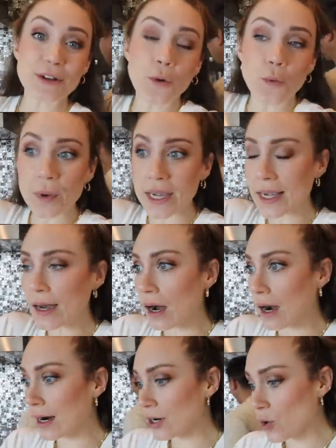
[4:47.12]
so we
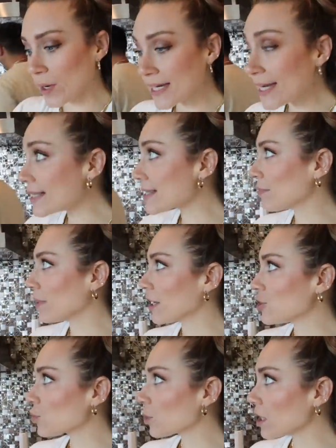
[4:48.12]
are going to eat some
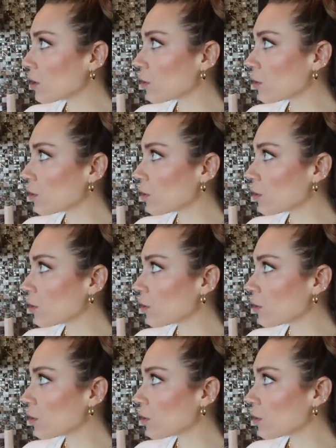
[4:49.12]
lunch really